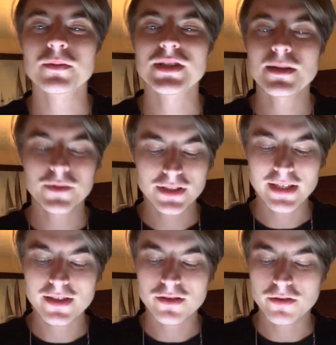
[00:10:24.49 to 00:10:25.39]
His name was
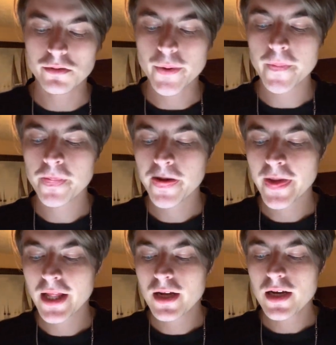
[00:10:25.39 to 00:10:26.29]
Dennis Yu.
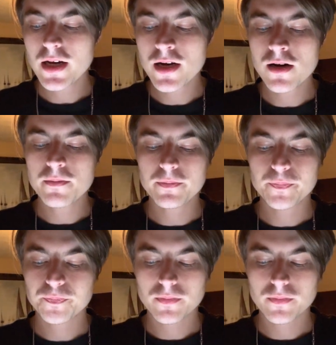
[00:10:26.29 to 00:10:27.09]
Um,